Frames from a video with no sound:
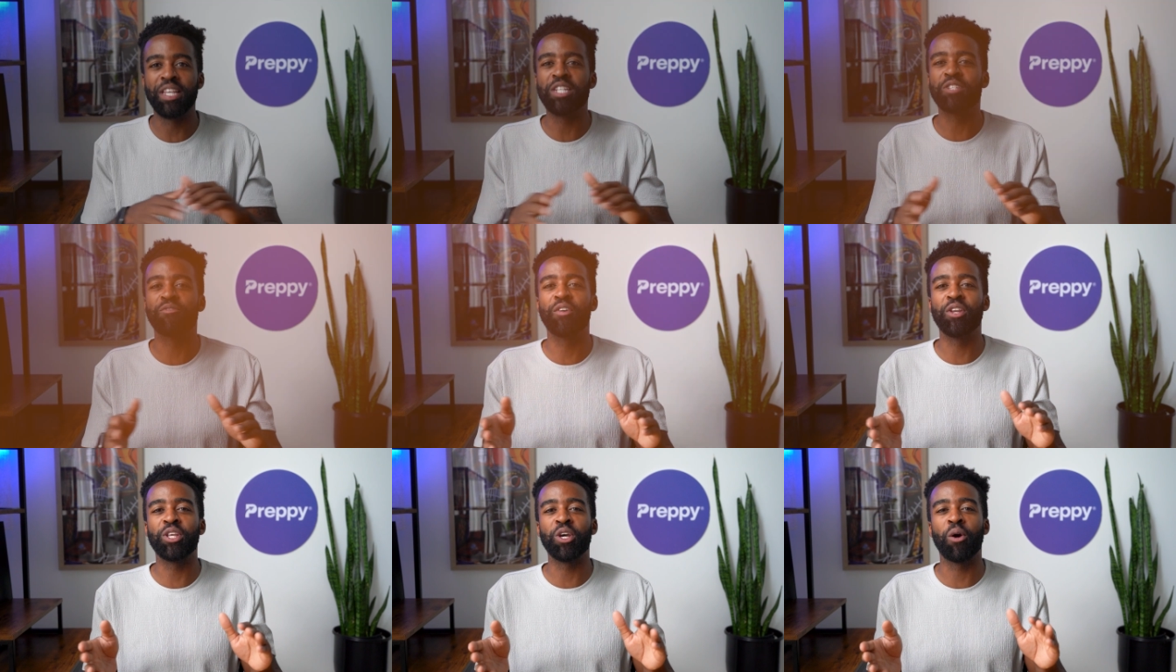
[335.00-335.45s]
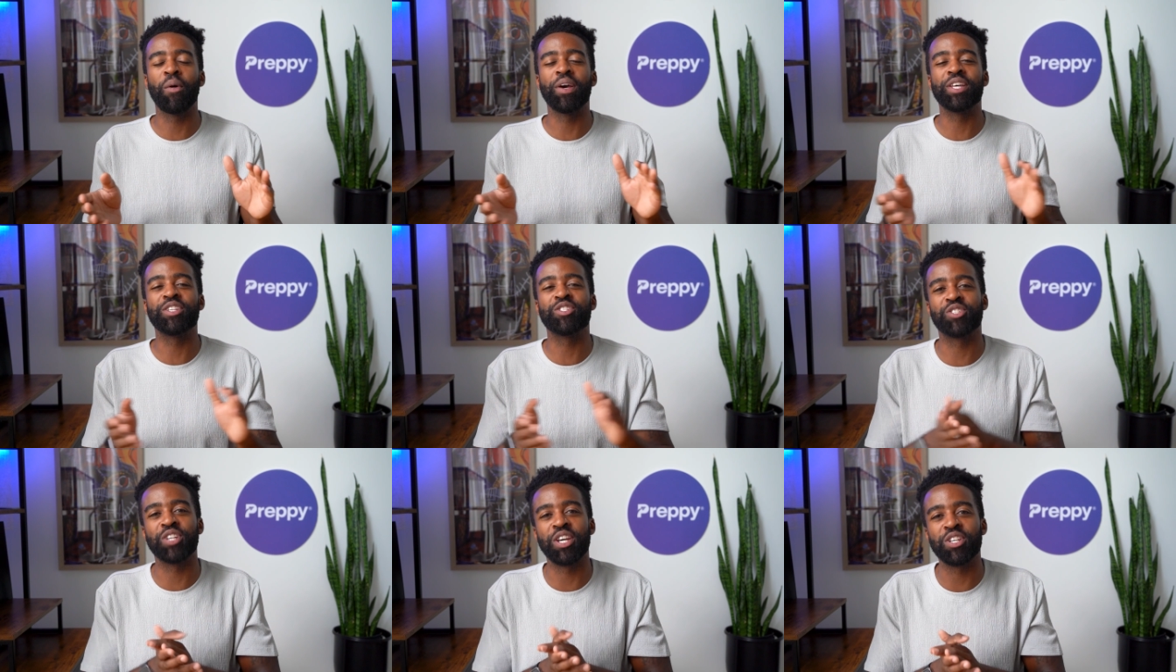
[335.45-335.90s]
This video
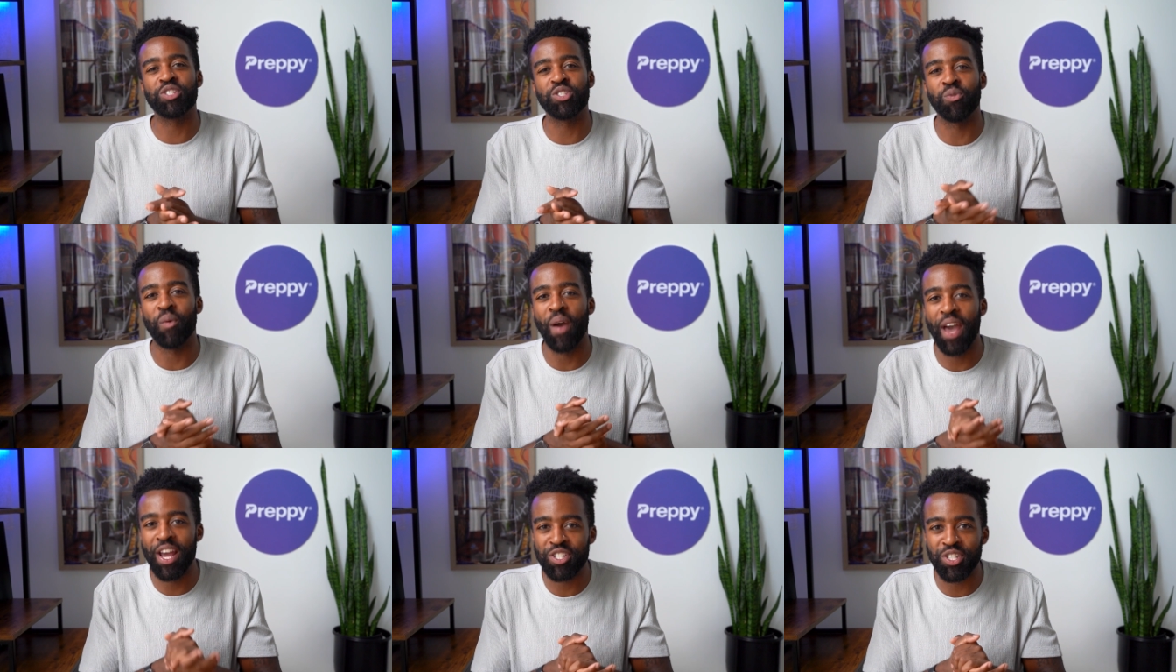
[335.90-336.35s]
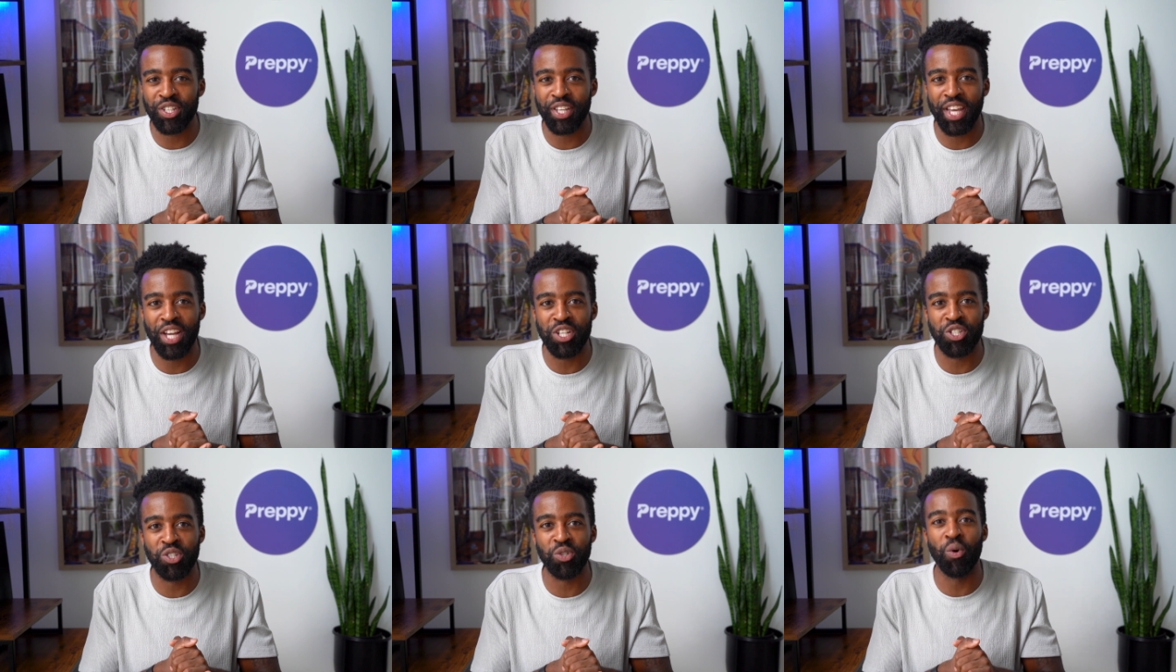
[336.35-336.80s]
is just to
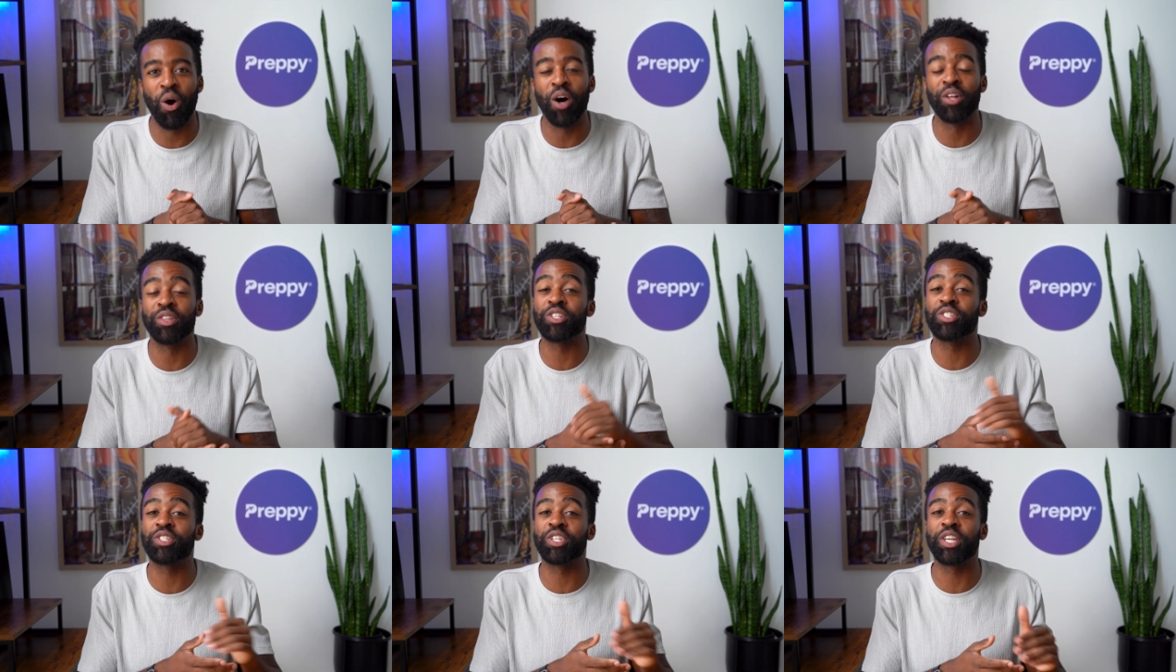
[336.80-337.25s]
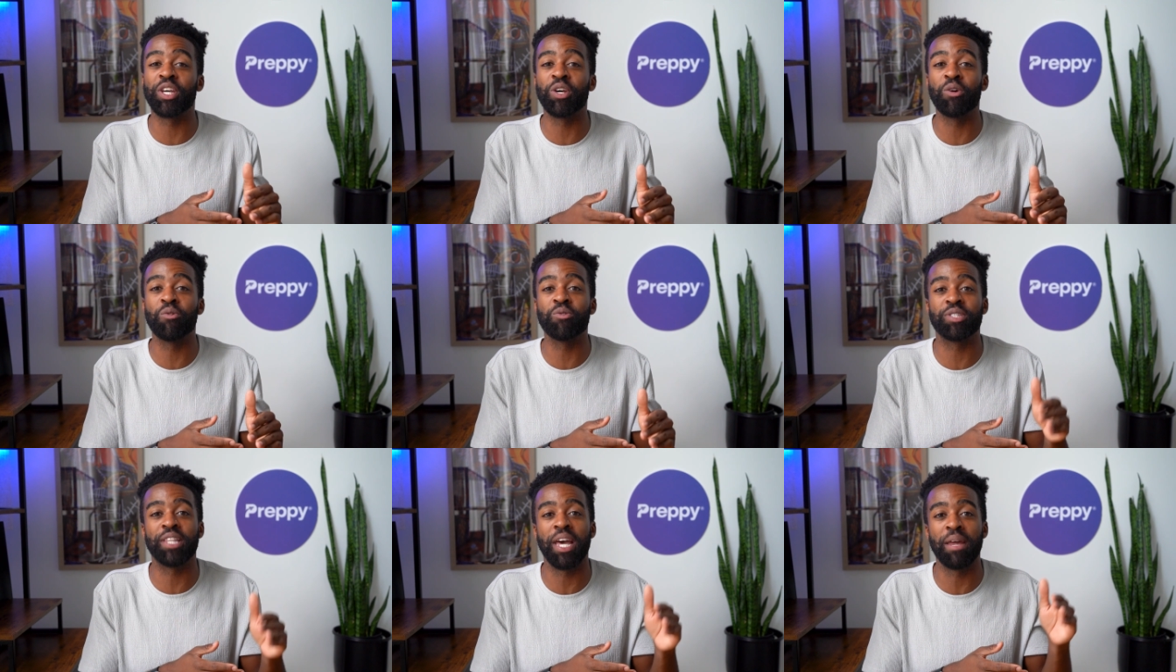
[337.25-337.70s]
educate you on the
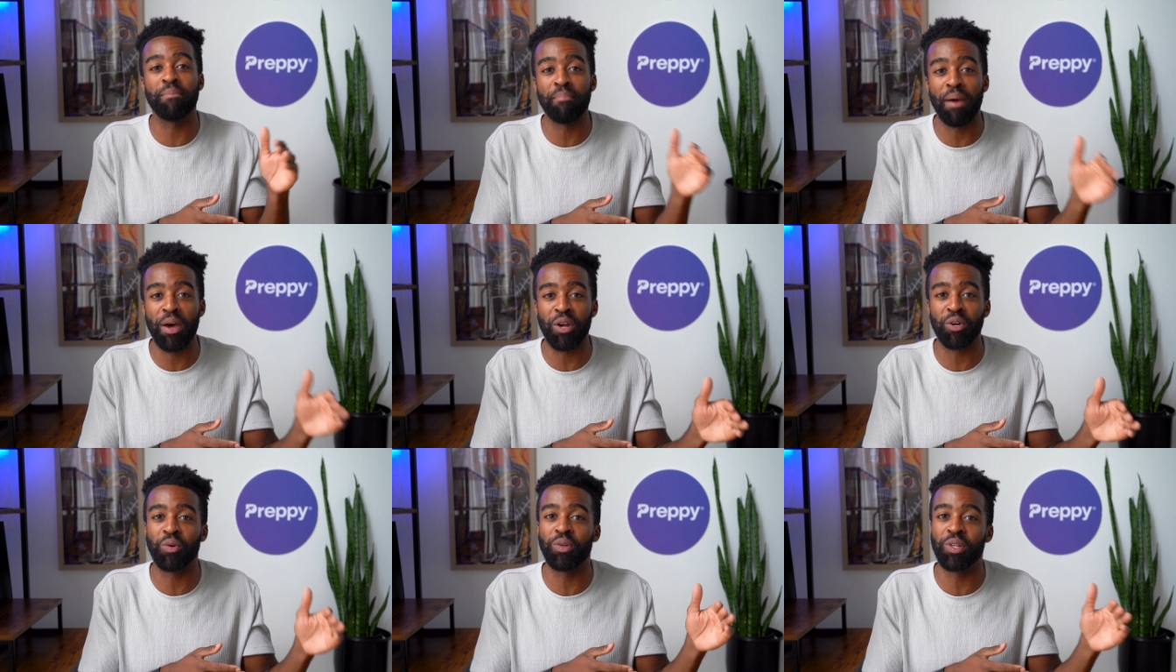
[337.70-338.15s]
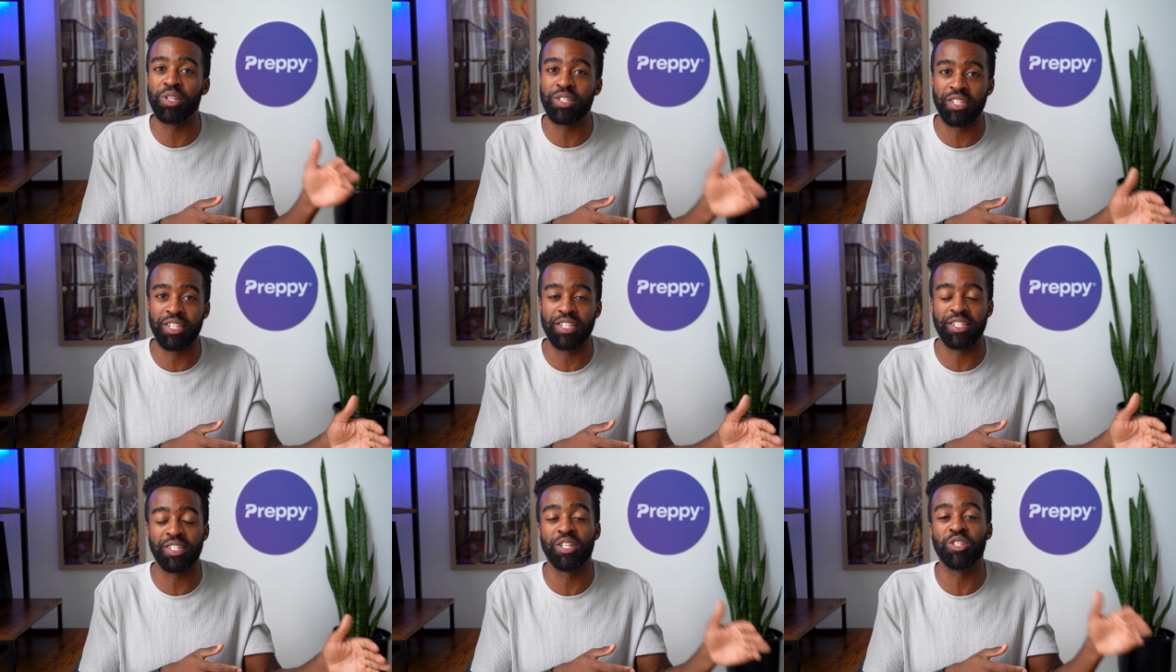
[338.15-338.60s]
skills that medical
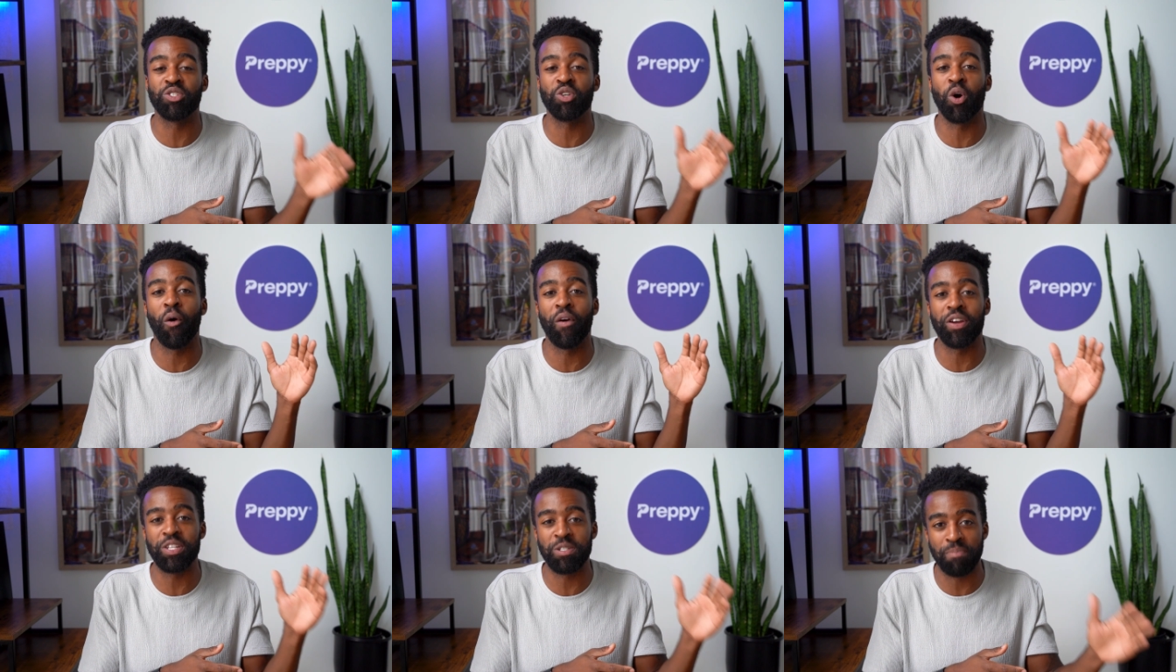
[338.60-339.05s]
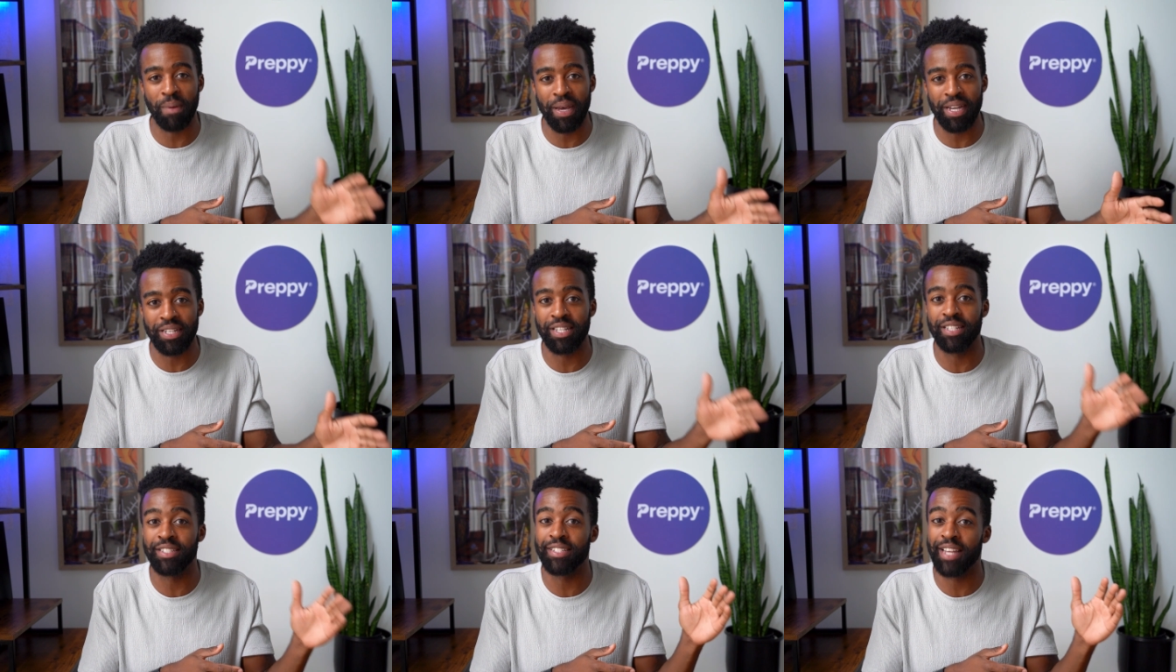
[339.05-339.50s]
assistants are
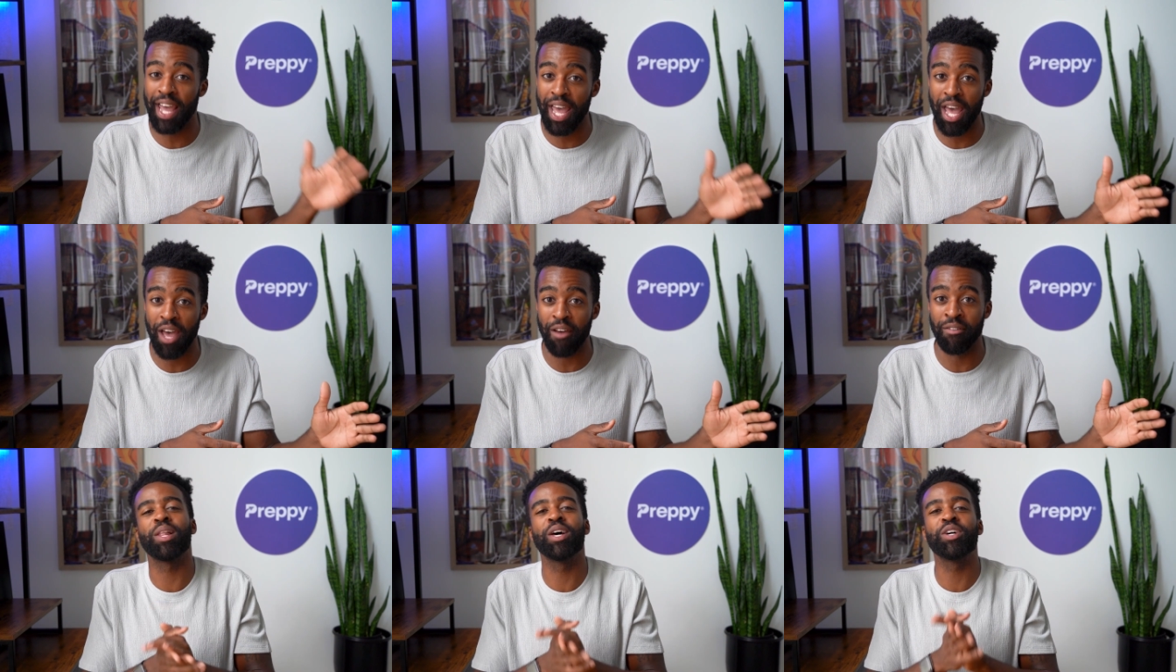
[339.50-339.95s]
expected to have.